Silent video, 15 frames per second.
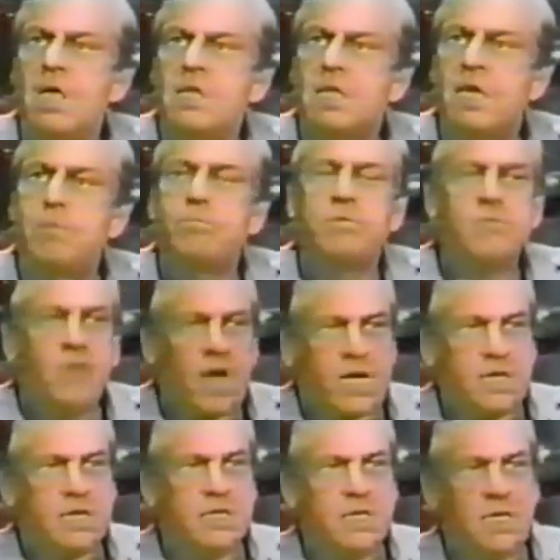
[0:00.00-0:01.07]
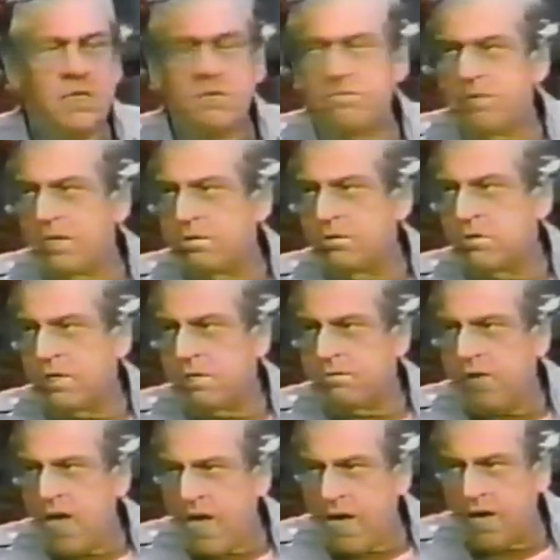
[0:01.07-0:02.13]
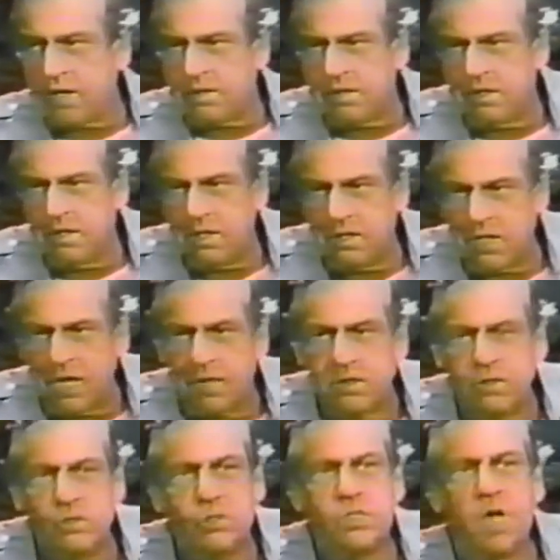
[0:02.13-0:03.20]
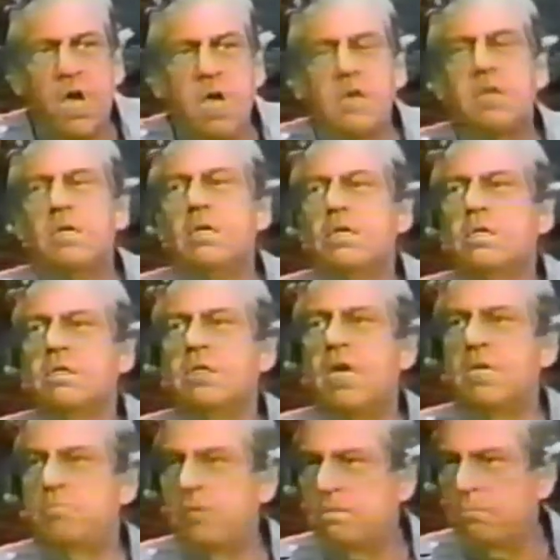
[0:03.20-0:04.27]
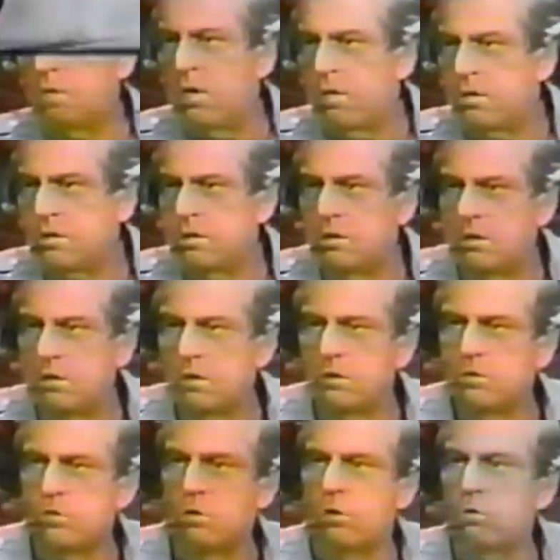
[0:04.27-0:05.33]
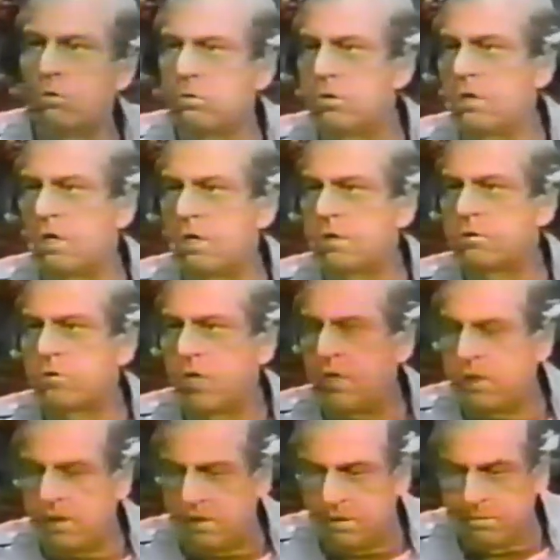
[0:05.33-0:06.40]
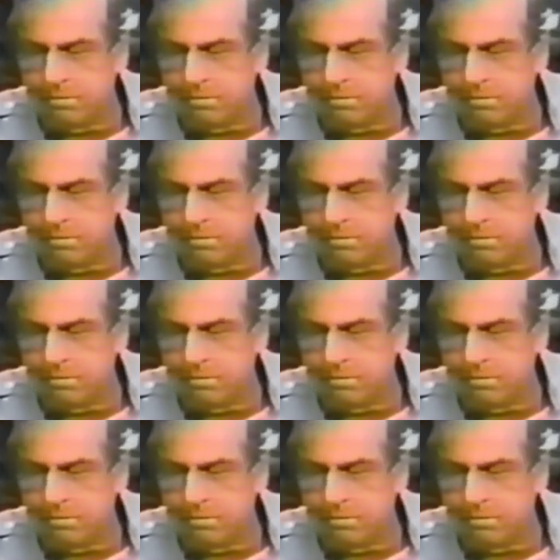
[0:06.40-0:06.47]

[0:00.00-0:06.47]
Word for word: they provided in the Federal Reserve Act that the stock could not be bought, sold, or traded.